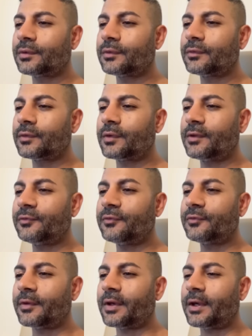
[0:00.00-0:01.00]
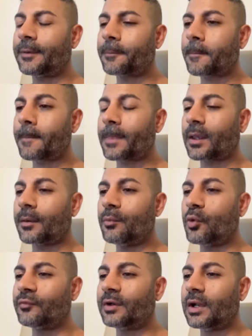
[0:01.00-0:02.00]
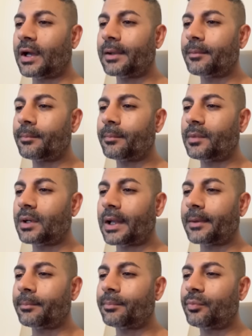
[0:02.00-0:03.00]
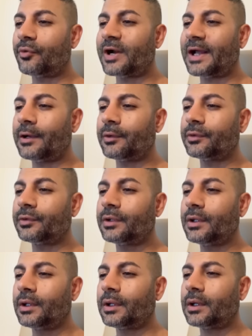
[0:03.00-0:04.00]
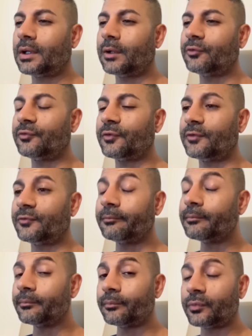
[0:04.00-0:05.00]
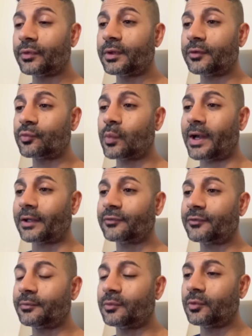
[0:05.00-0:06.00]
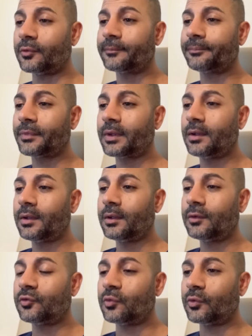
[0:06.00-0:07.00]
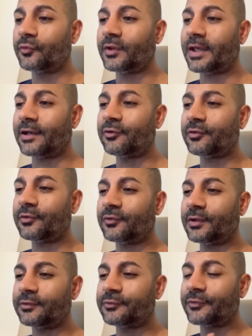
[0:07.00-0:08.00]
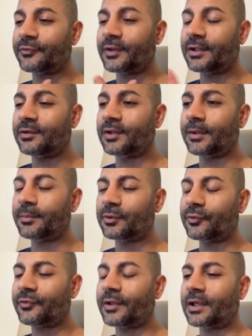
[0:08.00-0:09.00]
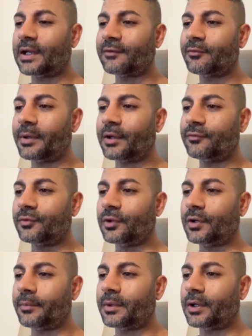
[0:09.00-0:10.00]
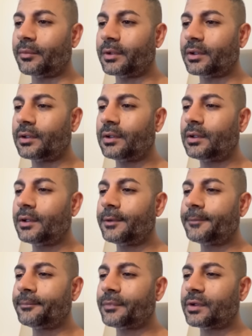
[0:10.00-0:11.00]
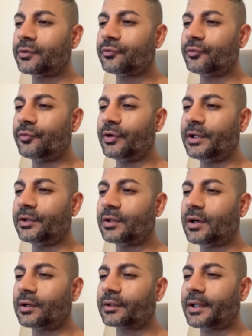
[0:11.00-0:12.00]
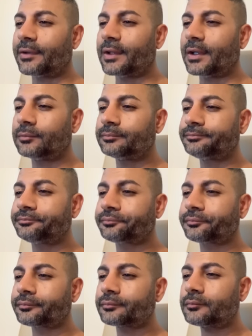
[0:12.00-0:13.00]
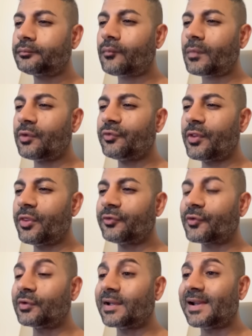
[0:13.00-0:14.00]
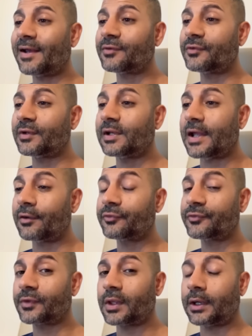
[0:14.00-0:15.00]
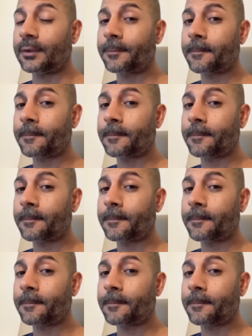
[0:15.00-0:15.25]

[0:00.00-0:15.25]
So this is more of a light brown color. So this wax is more towards the entrance. You can just see deep, and you'll have a better view in a moment. It's really dark down there. So this on the left is a layer of skin.